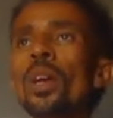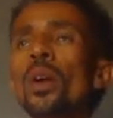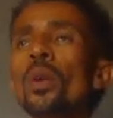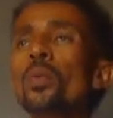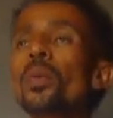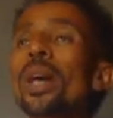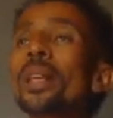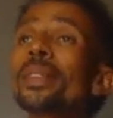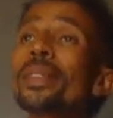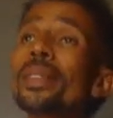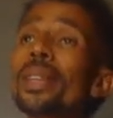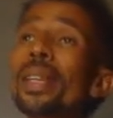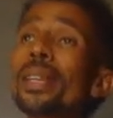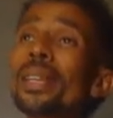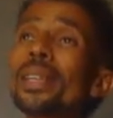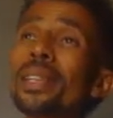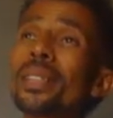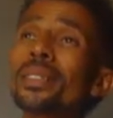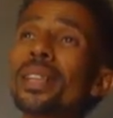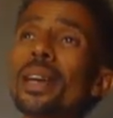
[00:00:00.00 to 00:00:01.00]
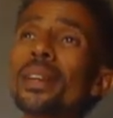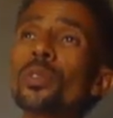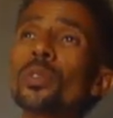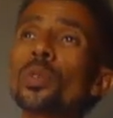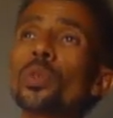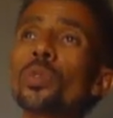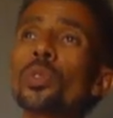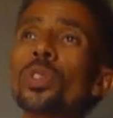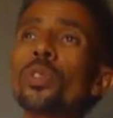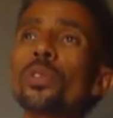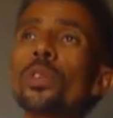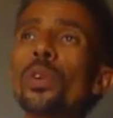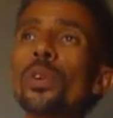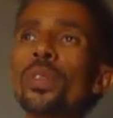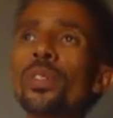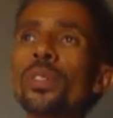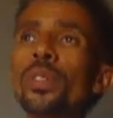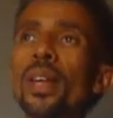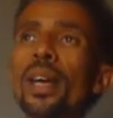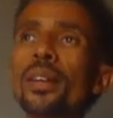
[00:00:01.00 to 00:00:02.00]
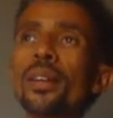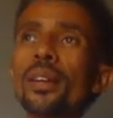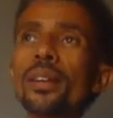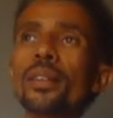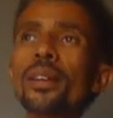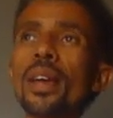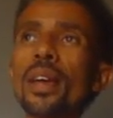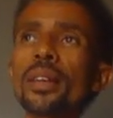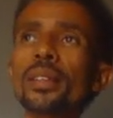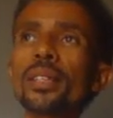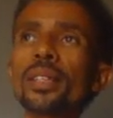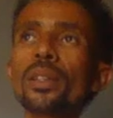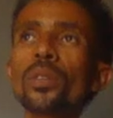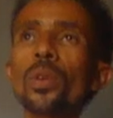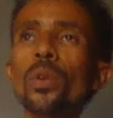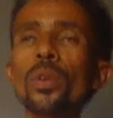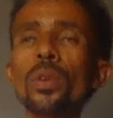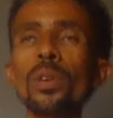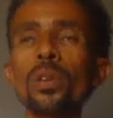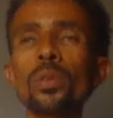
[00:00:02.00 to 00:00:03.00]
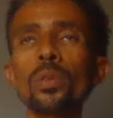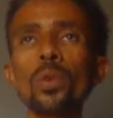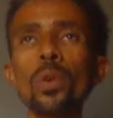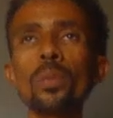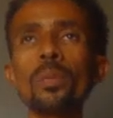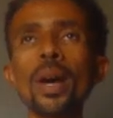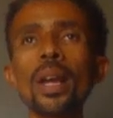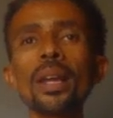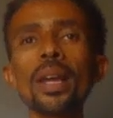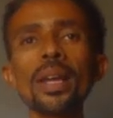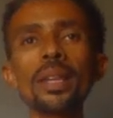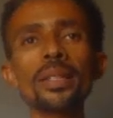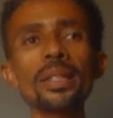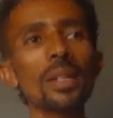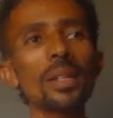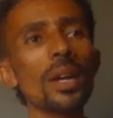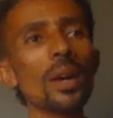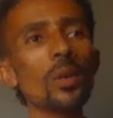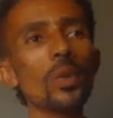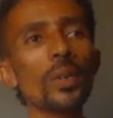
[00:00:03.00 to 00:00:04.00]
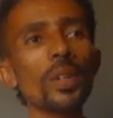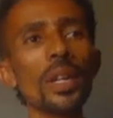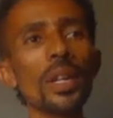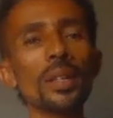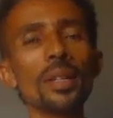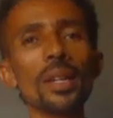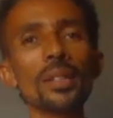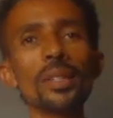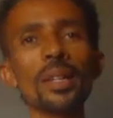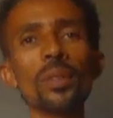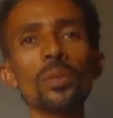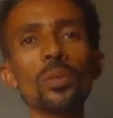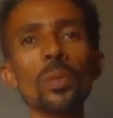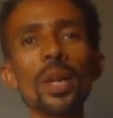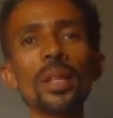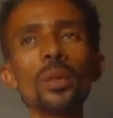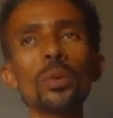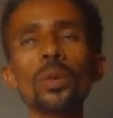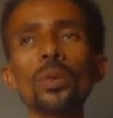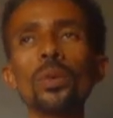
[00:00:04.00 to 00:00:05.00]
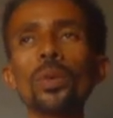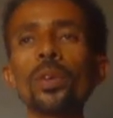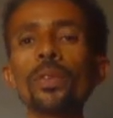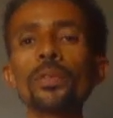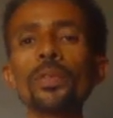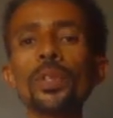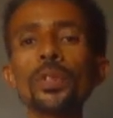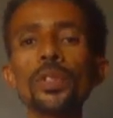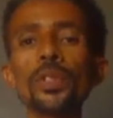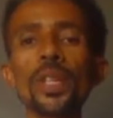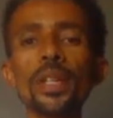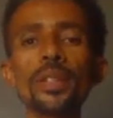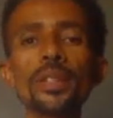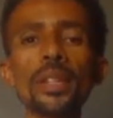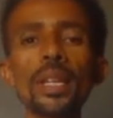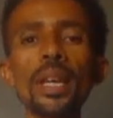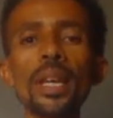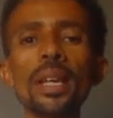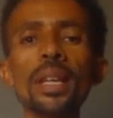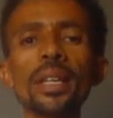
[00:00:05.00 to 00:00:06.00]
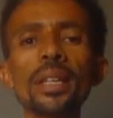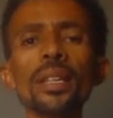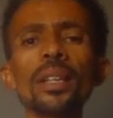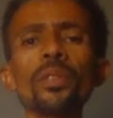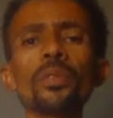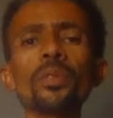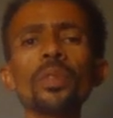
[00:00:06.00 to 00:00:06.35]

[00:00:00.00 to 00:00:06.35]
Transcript: What techniques are used for standardizing or normalizing our data set, what we call feature scaling.